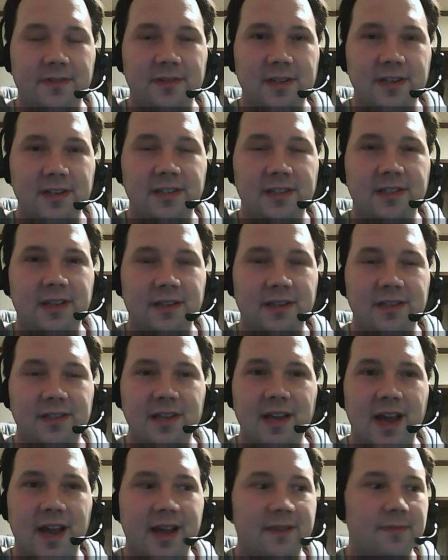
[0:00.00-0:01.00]
you know
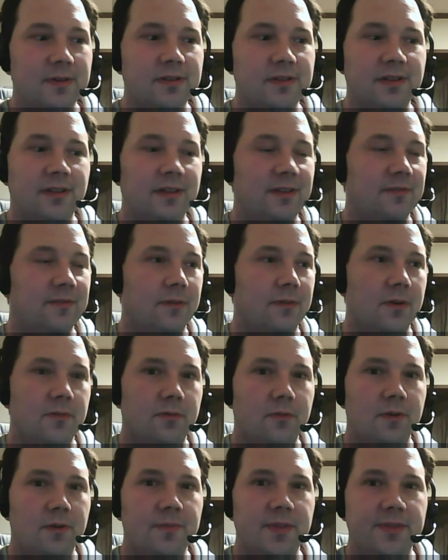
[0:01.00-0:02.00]
basically the CDC
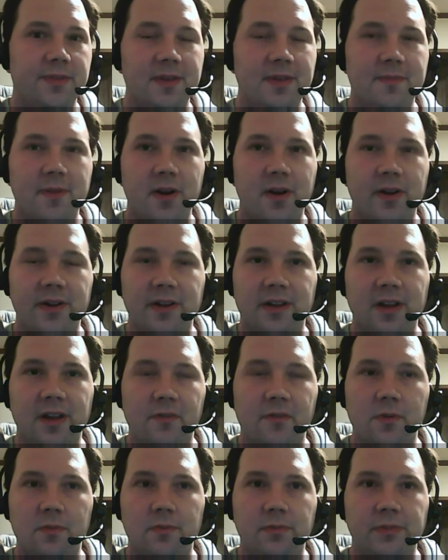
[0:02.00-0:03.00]
guy basically confirmed
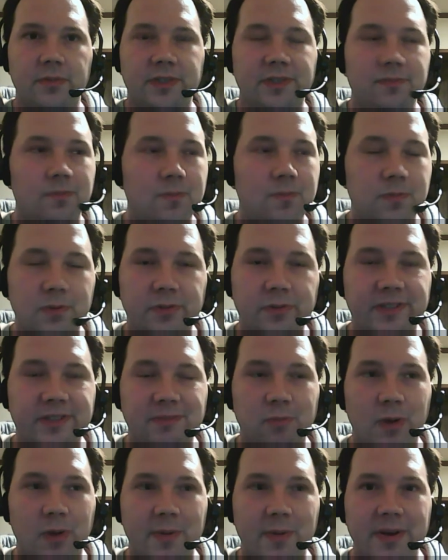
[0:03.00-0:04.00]
for him that the American
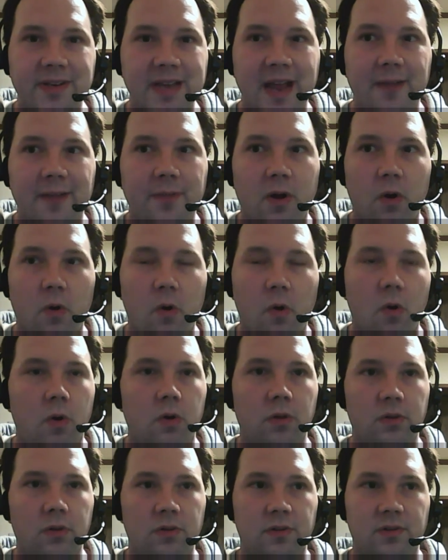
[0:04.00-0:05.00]
government was, was
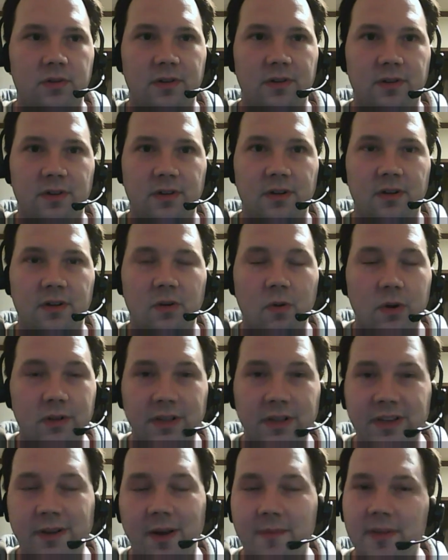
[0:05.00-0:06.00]
went, went down the
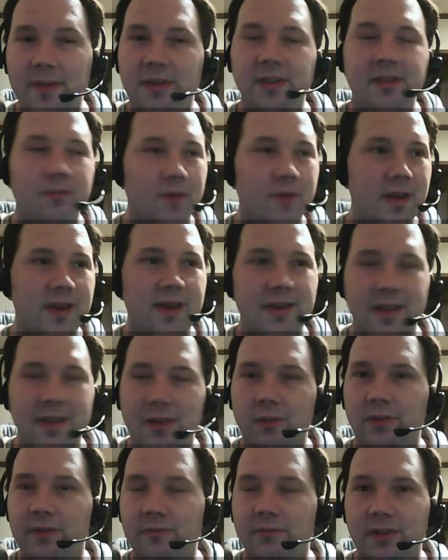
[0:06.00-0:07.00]
hole, or at
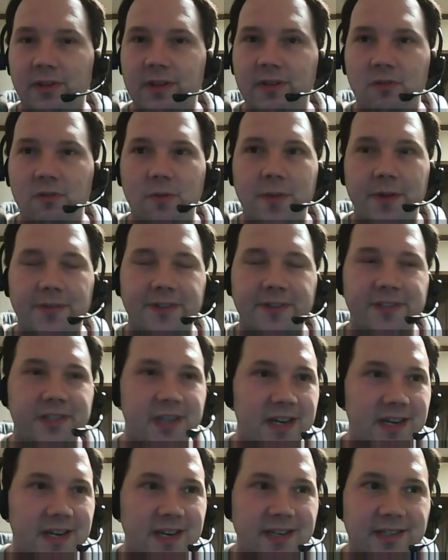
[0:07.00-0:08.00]
least I mean, granted he
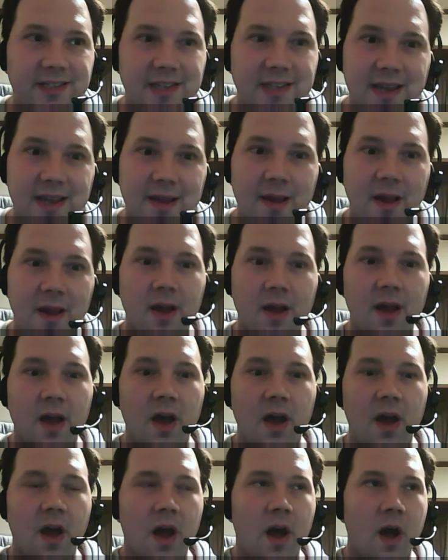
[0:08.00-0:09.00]
only really knew about the
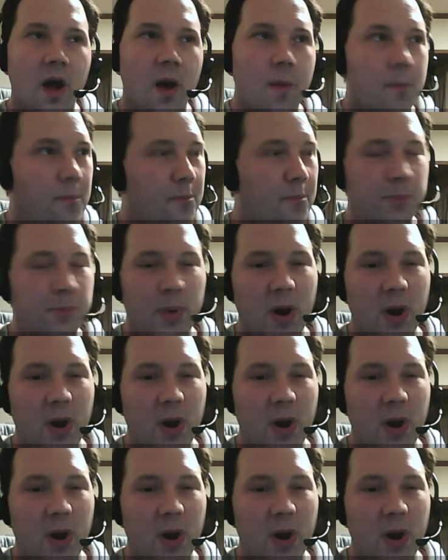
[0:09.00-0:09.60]
CDC,